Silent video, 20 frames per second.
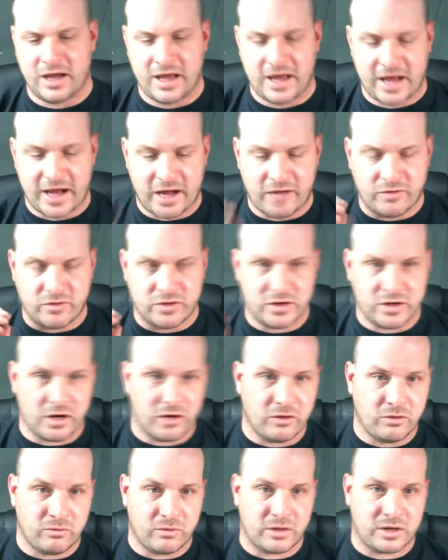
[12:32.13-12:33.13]
I have
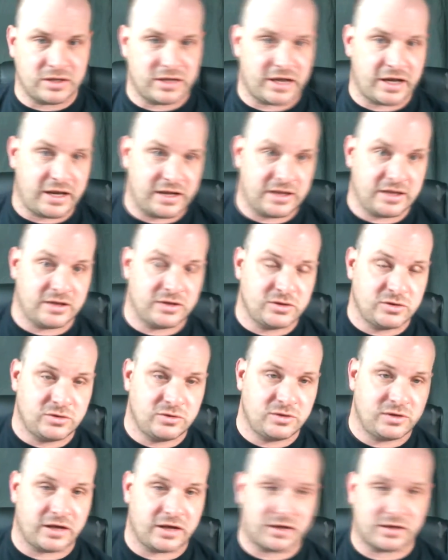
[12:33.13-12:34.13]
another one that I didn't do
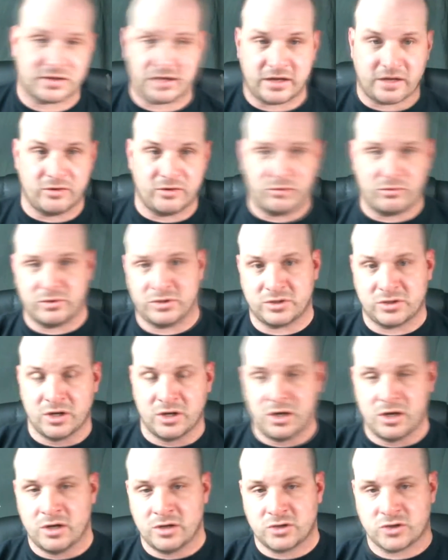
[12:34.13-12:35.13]
yet because I didn't know which
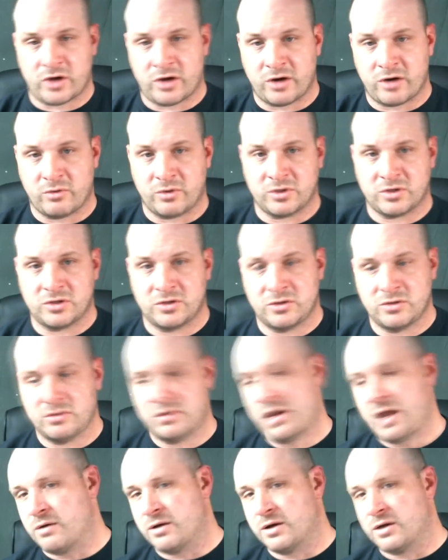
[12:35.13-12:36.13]
strider I want to do.
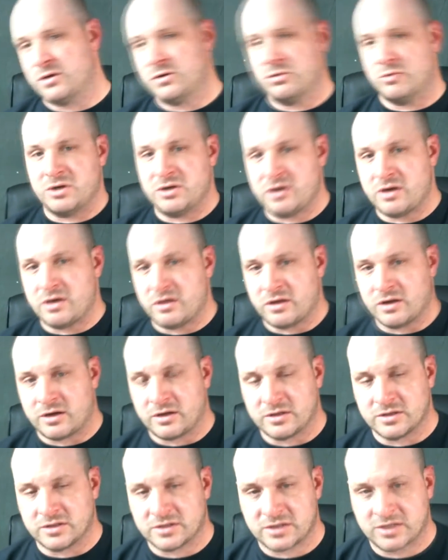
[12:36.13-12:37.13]
Now I'm going to do him in another
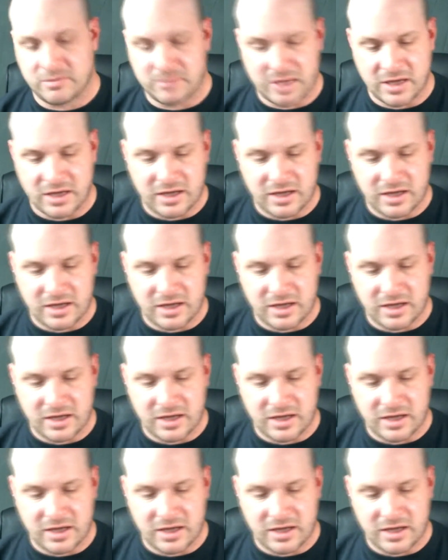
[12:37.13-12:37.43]
color scheme.